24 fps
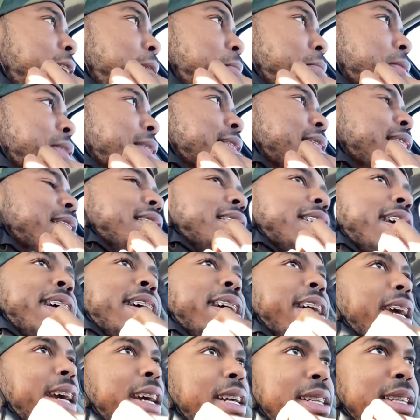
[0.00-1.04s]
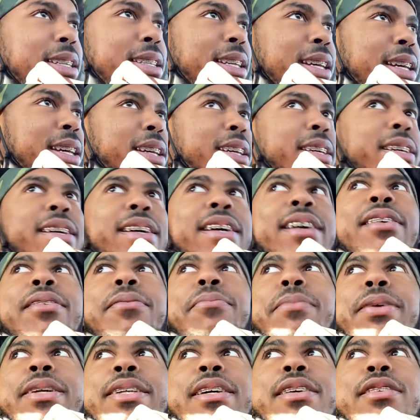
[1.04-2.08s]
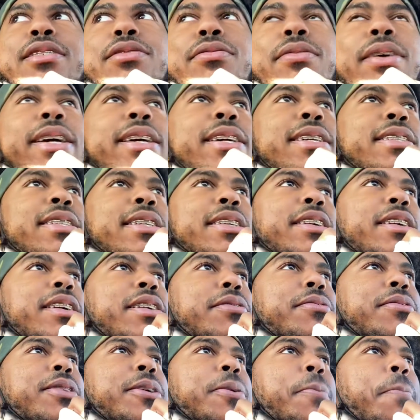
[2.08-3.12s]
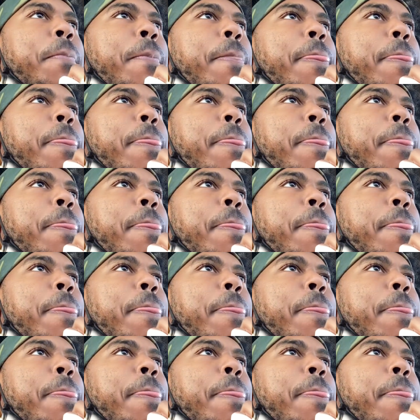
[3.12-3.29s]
I'm willing to take anything. But this one right here is a good one.